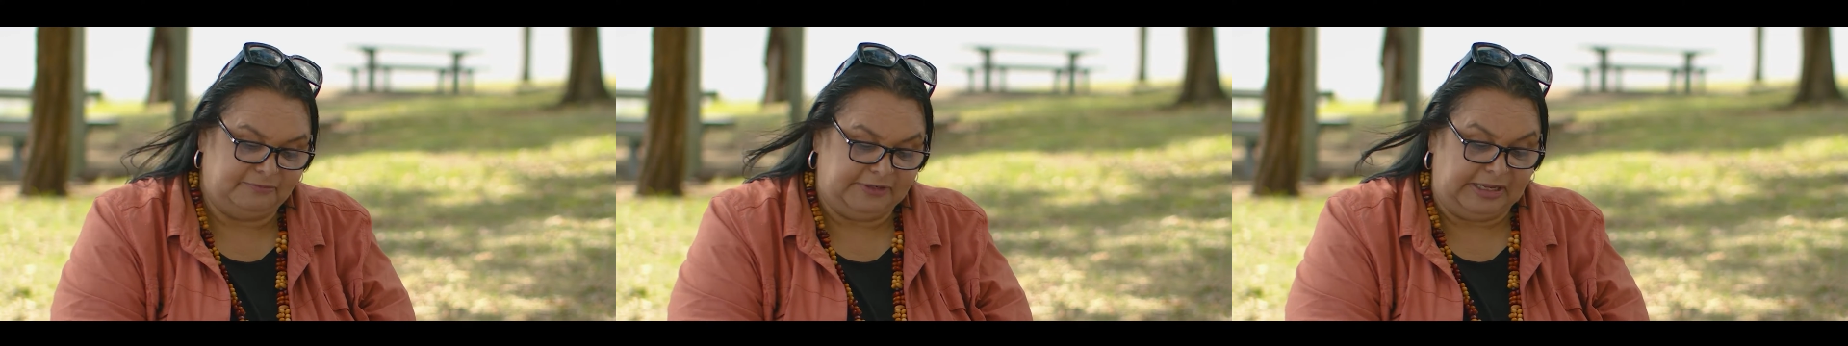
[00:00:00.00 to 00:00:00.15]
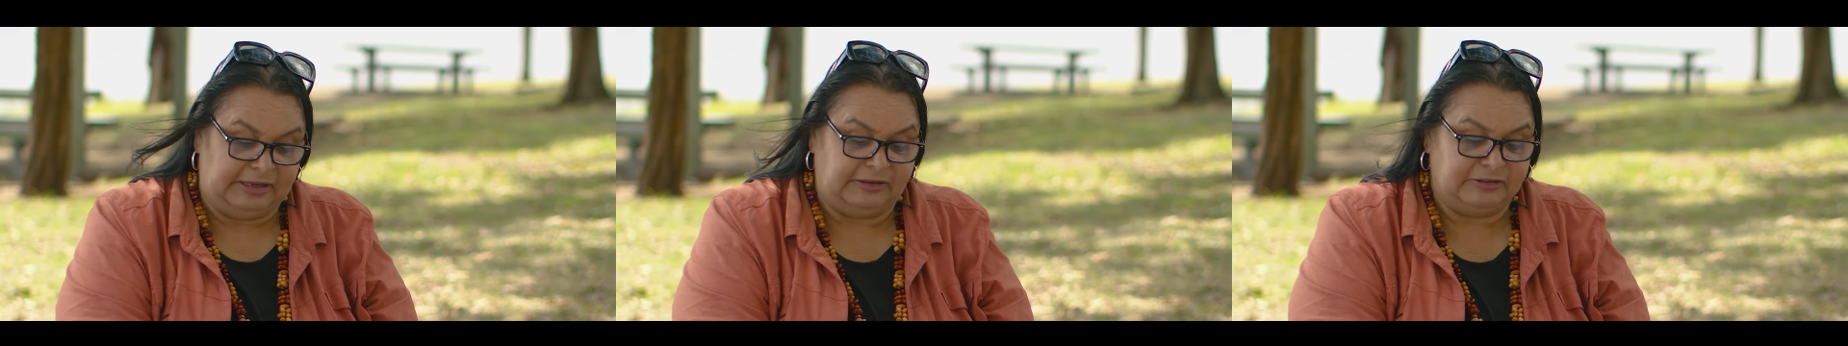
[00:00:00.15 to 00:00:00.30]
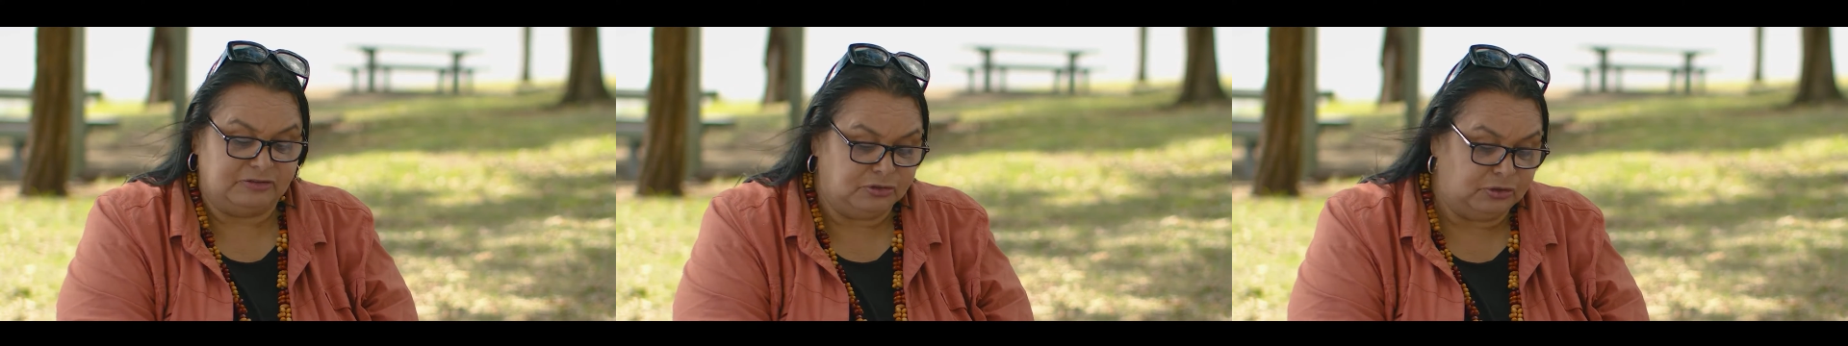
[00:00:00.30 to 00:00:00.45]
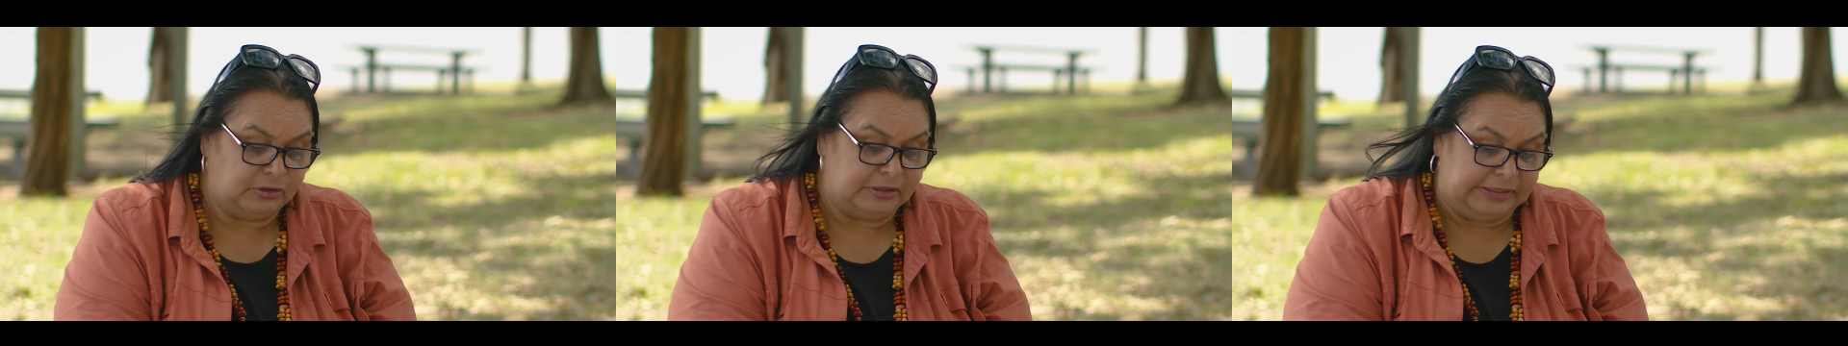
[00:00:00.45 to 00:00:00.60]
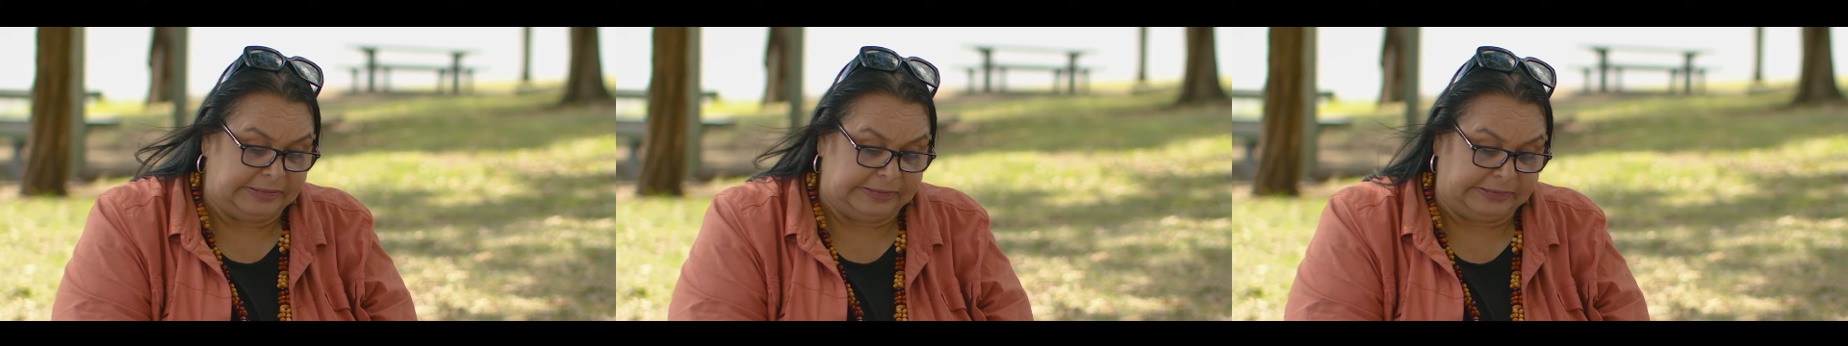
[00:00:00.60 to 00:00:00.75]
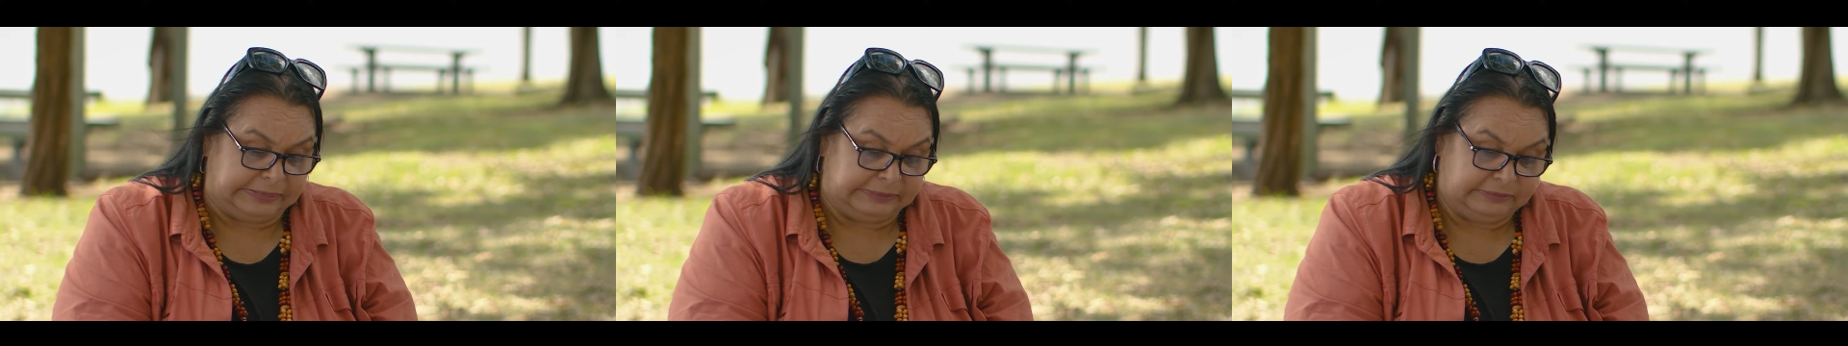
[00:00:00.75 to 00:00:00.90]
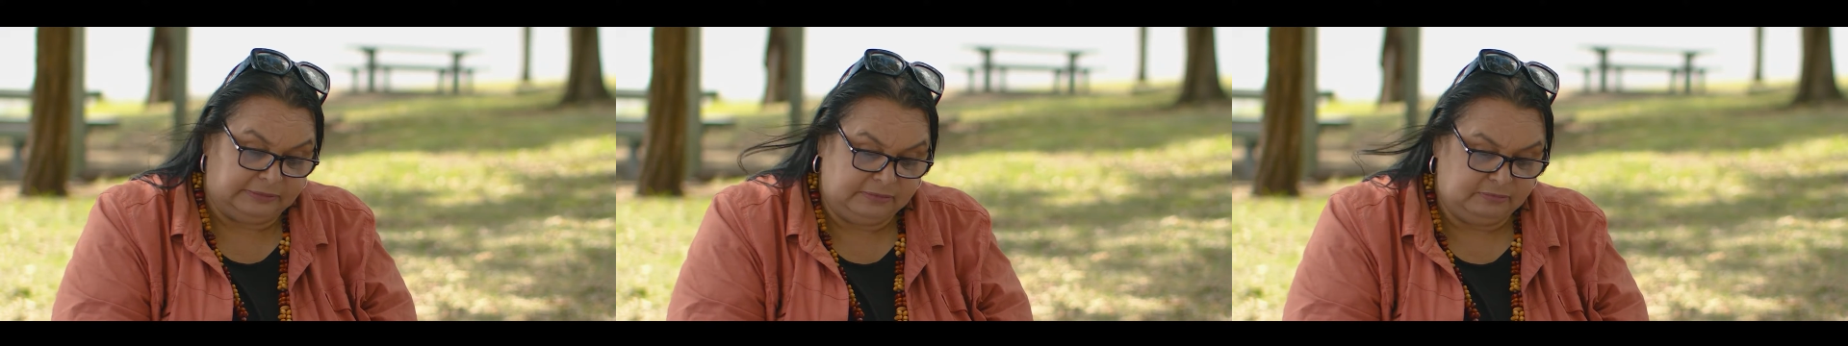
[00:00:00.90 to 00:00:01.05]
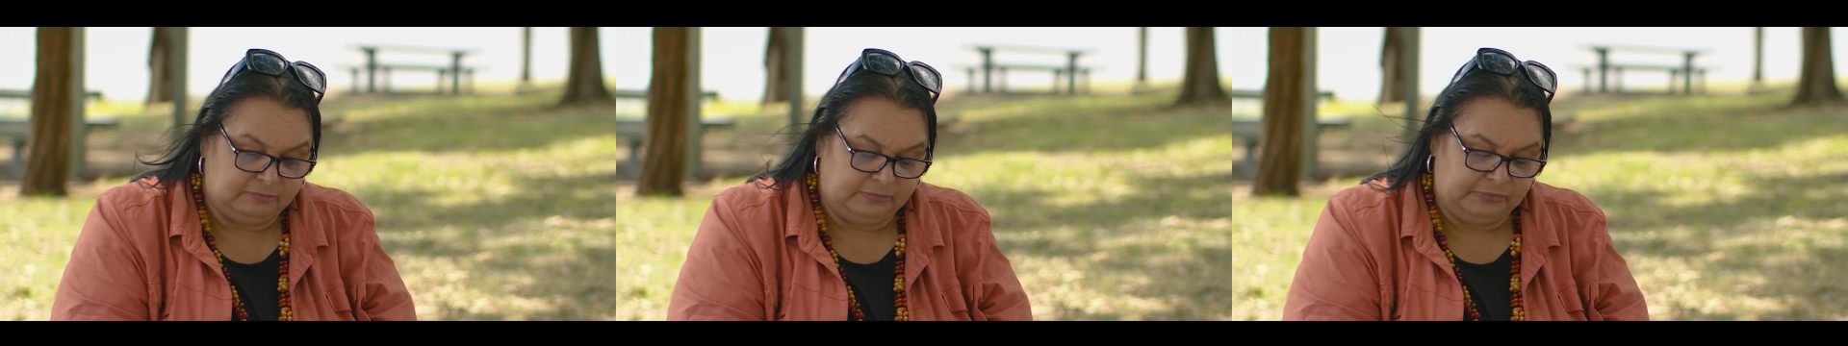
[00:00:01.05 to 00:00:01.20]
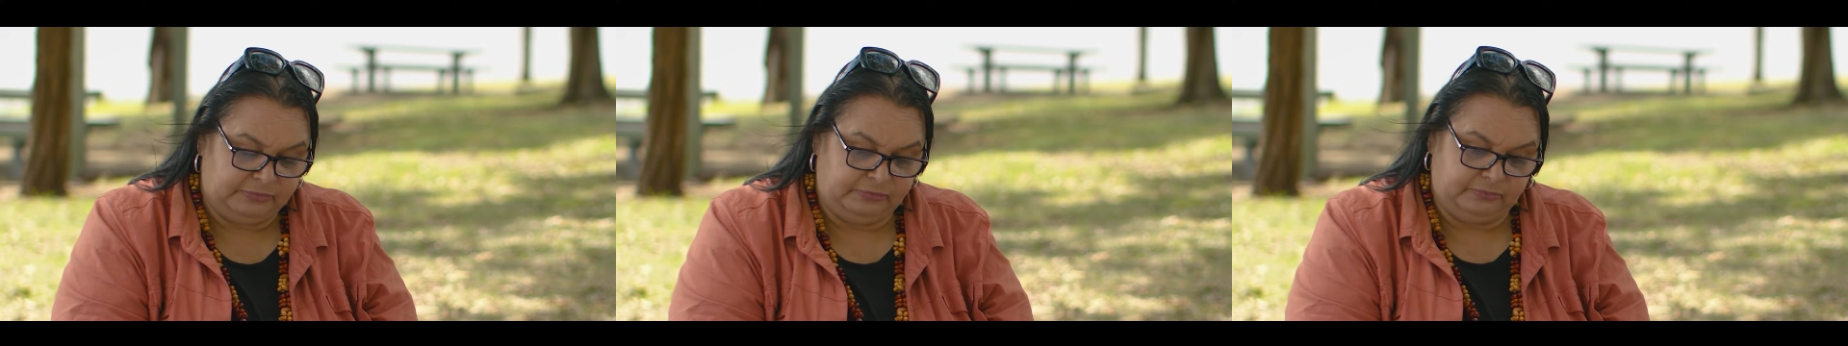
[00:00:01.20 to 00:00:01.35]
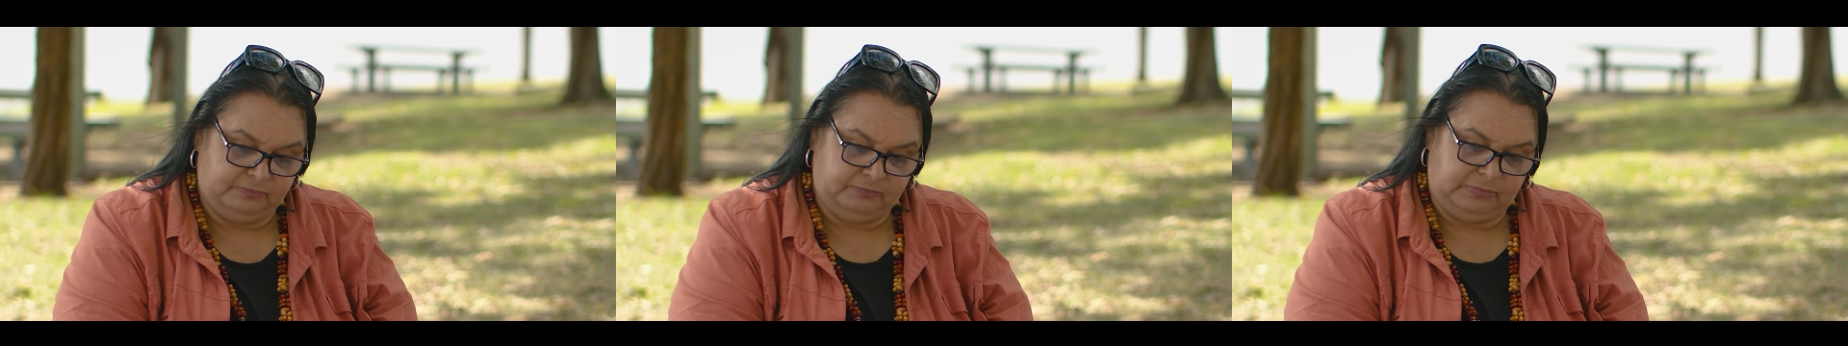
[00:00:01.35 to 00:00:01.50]
into
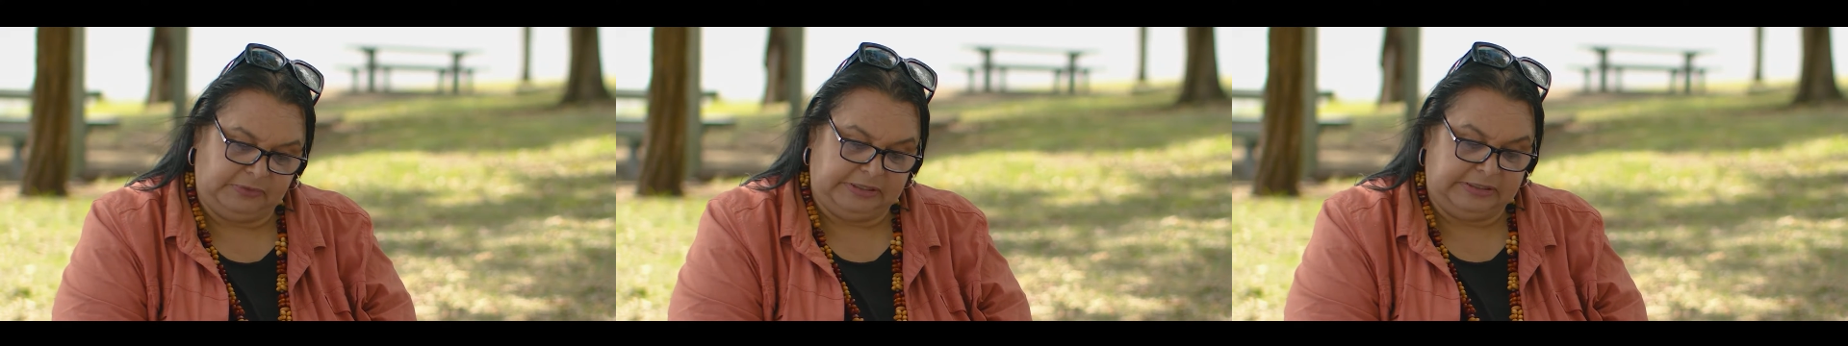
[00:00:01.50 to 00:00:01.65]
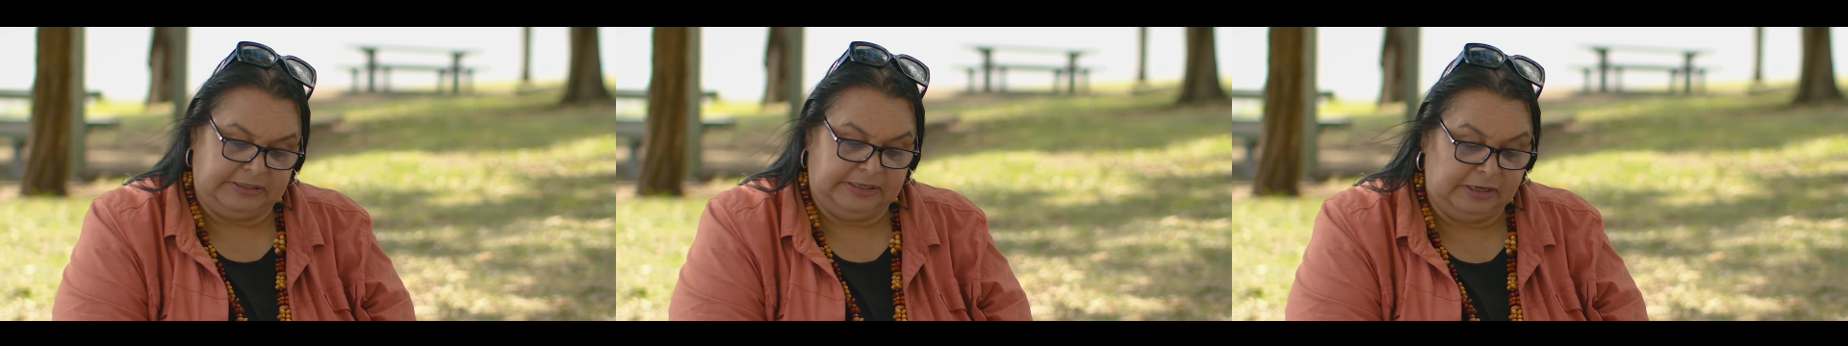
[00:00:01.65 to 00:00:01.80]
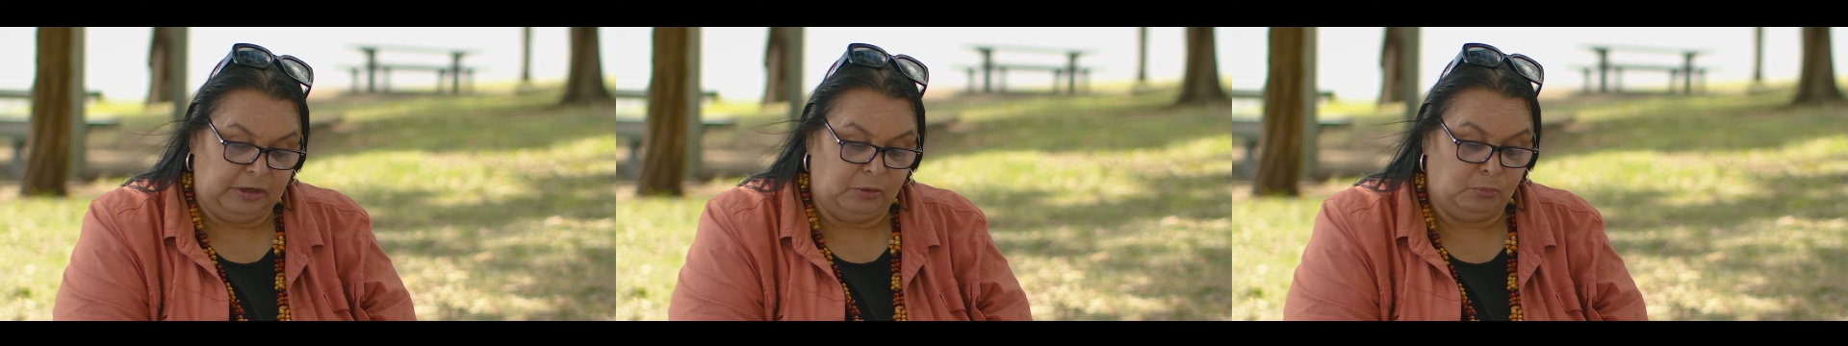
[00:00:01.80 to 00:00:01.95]
clear